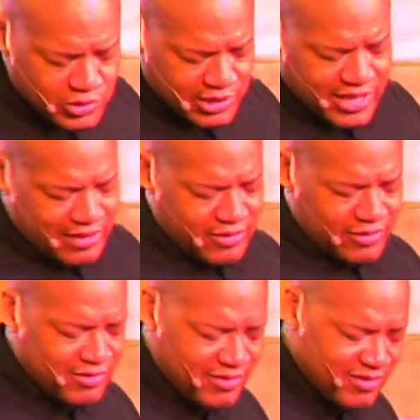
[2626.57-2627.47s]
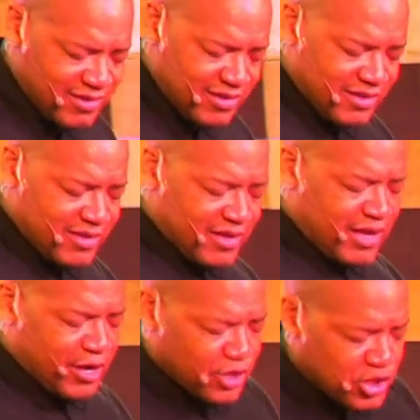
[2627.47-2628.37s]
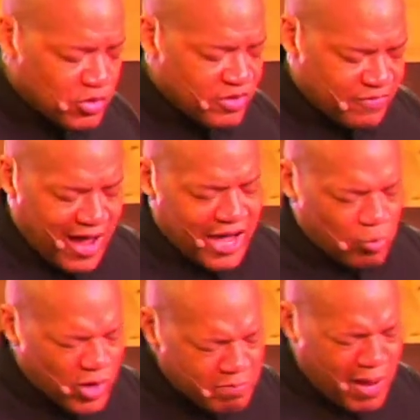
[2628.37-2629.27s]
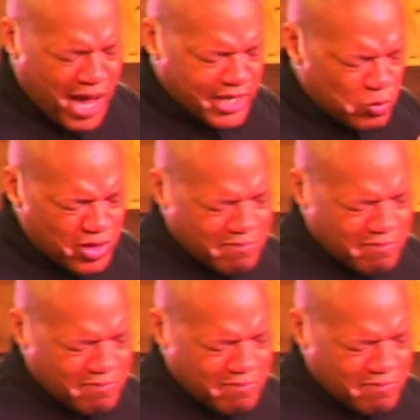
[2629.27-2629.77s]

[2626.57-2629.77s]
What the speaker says: together, and are unified, one body, one